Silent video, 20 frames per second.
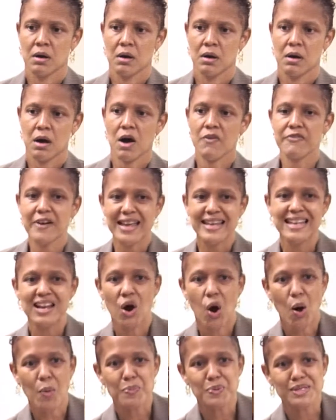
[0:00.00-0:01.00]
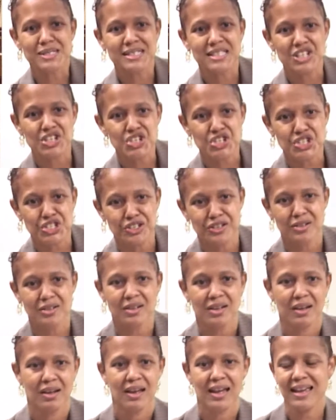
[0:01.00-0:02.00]
of any opposition
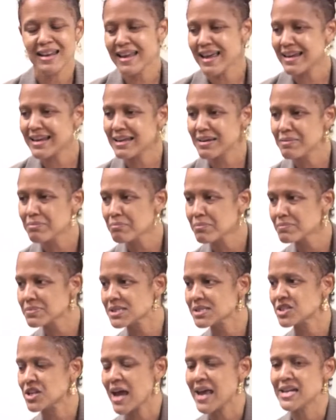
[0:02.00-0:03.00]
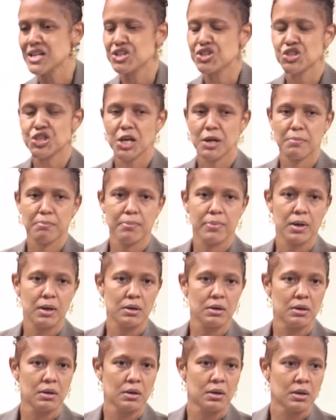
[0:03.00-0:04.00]
in any chamber.
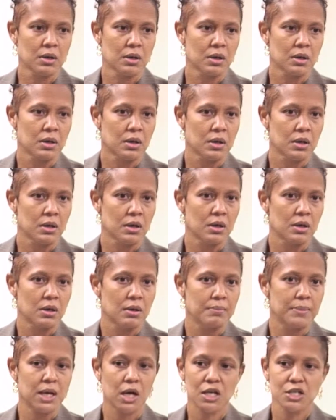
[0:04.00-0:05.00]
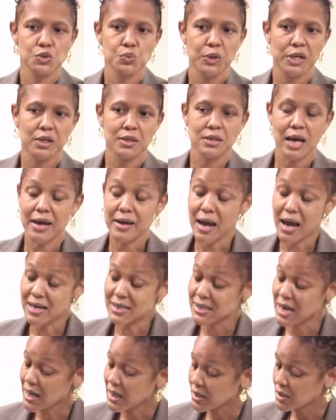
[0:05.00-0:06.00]
Because we could, I
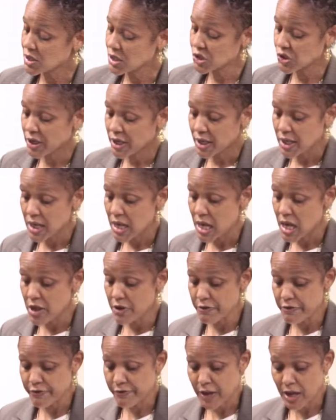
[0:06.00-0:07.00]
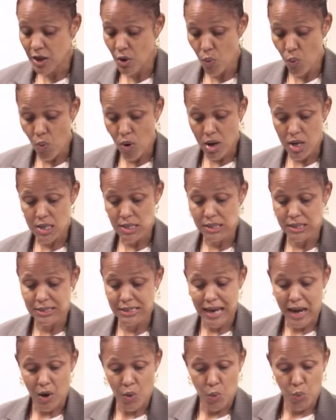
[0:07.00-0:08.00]
tell you straight, if it was
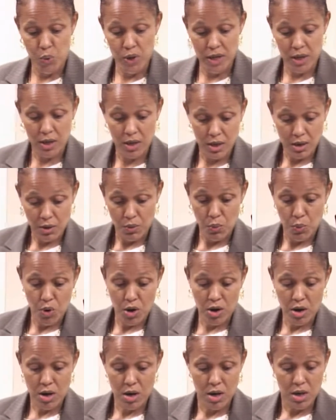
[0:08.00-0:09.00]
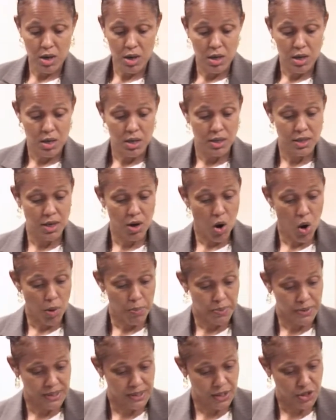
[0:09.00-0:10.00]
that we were the
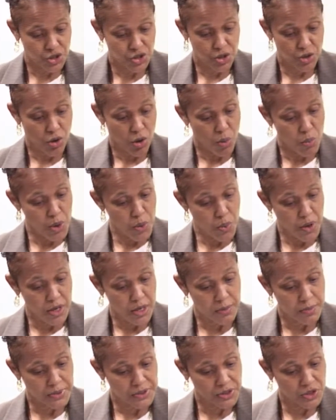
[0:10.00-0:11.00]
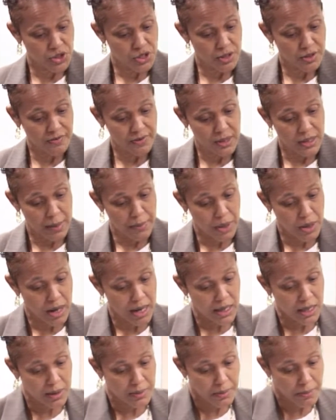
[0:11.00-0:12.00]
opposition or we were in a position of the
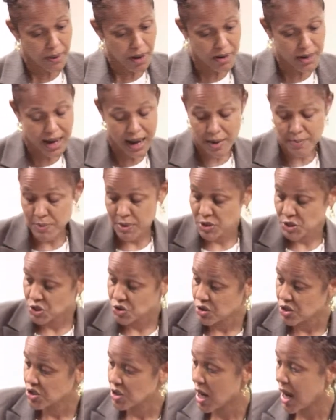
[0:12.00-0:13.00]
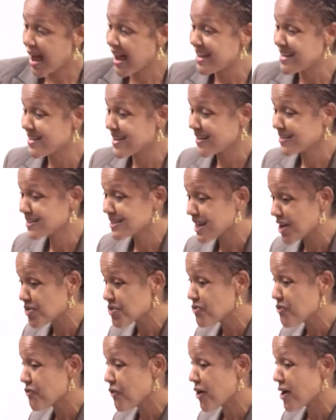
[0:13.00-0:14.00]
Democratic Labour Party administration, I can tell
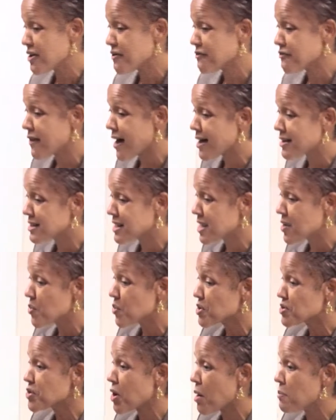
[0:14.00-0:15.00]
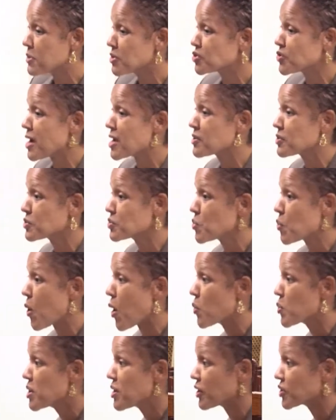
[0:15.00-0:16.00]
you for a fact they would not be trying to do
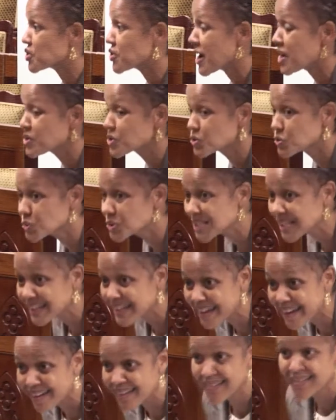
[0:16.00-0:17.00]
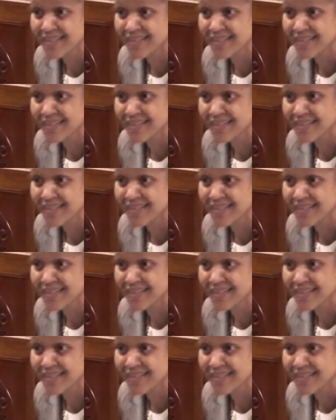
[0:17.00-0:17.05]
what we are trying to do today.